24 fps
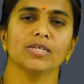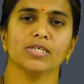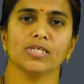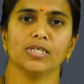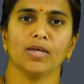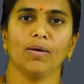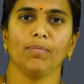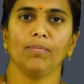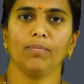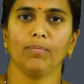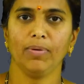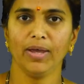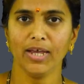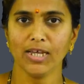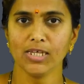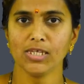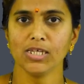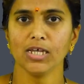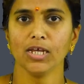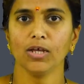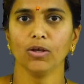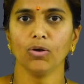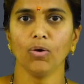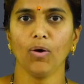Some
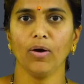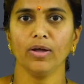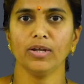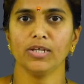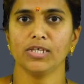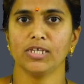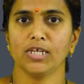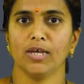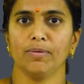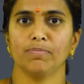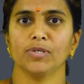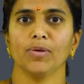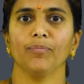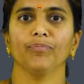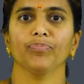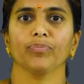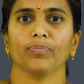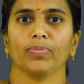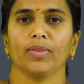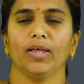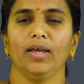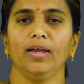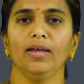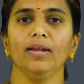Basic Concepts
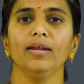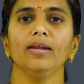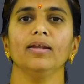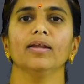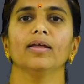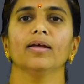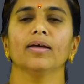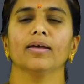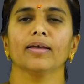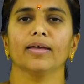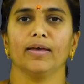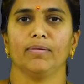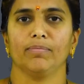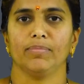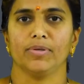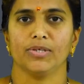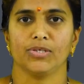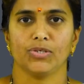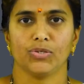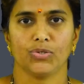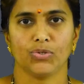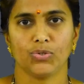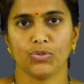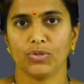in
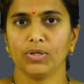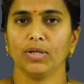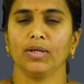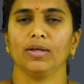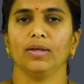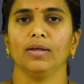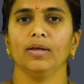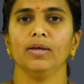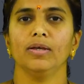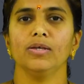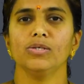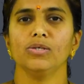Chemistry.